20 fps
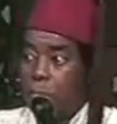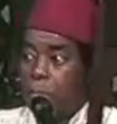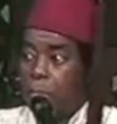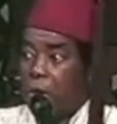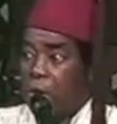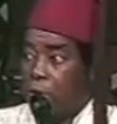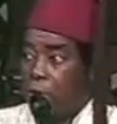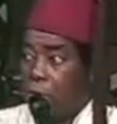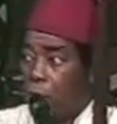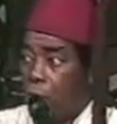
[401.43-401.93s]

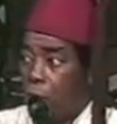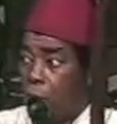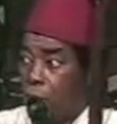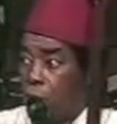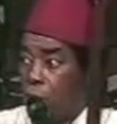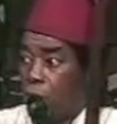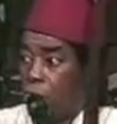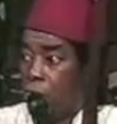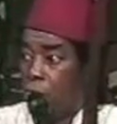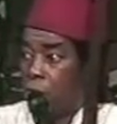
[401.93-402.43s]
black
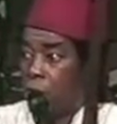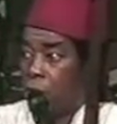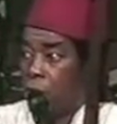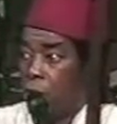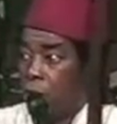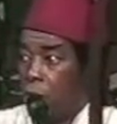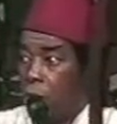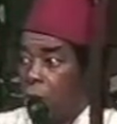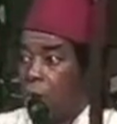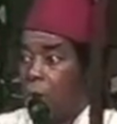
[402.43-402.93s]
codes,
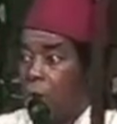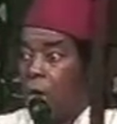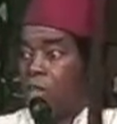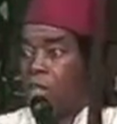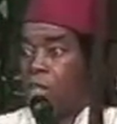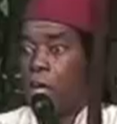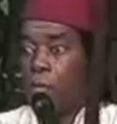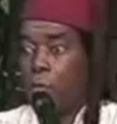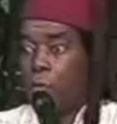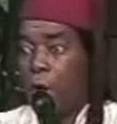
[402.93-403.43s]
and
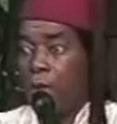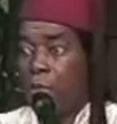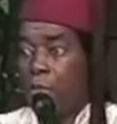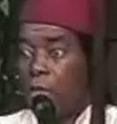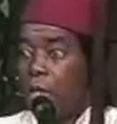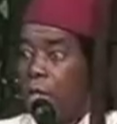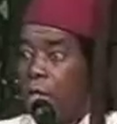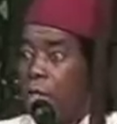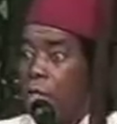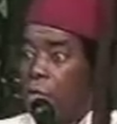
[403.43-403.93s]
they
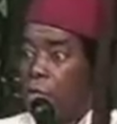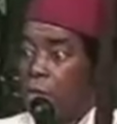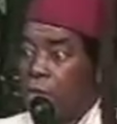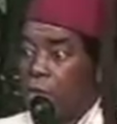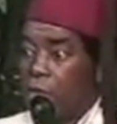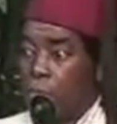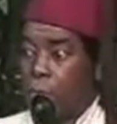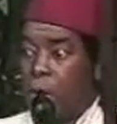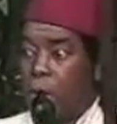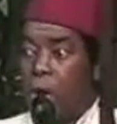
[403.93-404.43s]
regulate, and they're like
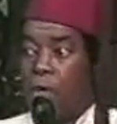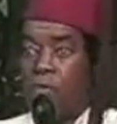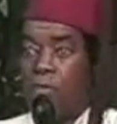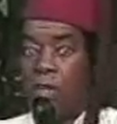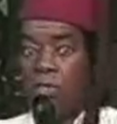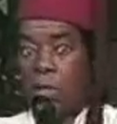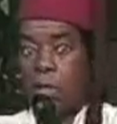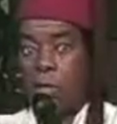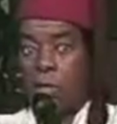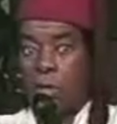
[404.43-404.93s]
spies, they
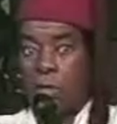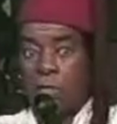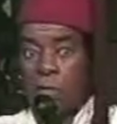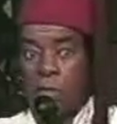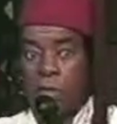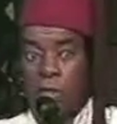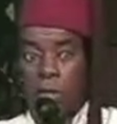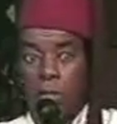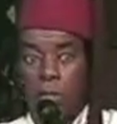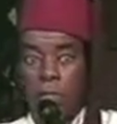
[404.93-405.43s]
tell
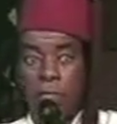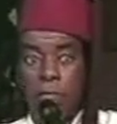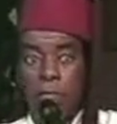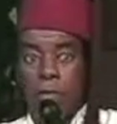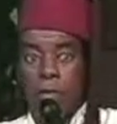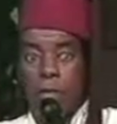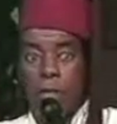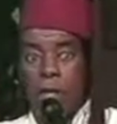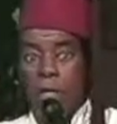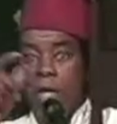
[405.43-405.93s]
everything,
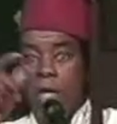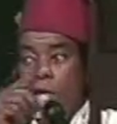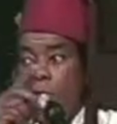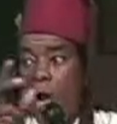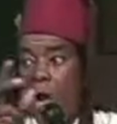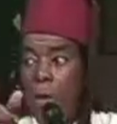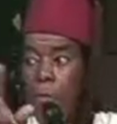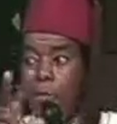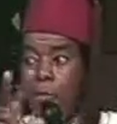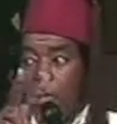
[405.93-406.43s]
and they
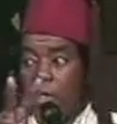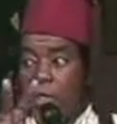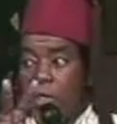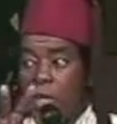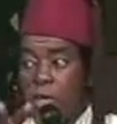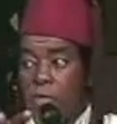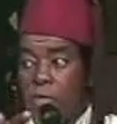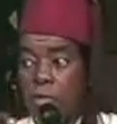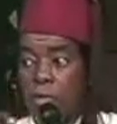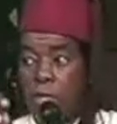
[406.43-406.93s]
operate
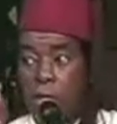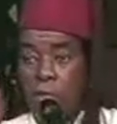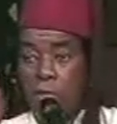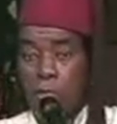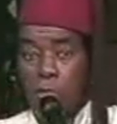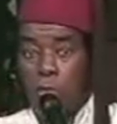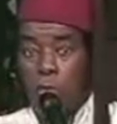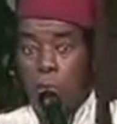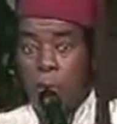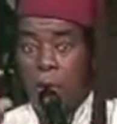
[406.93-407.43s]
together. Now you
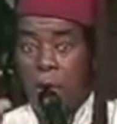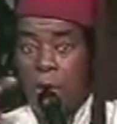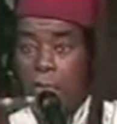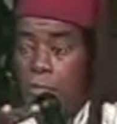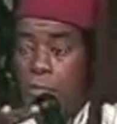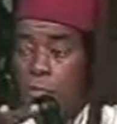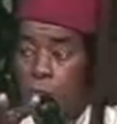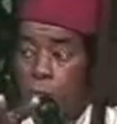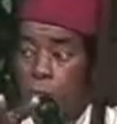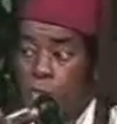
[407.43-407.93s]
look back
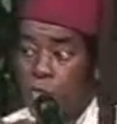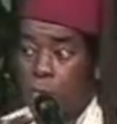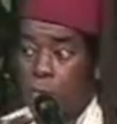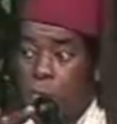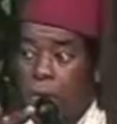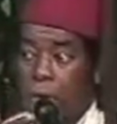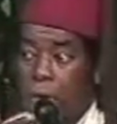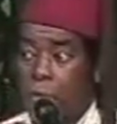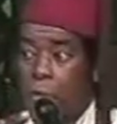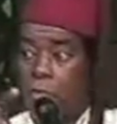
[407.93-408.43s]
into the Christian
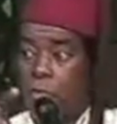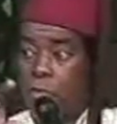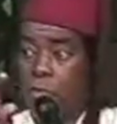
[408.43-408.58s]
black codes of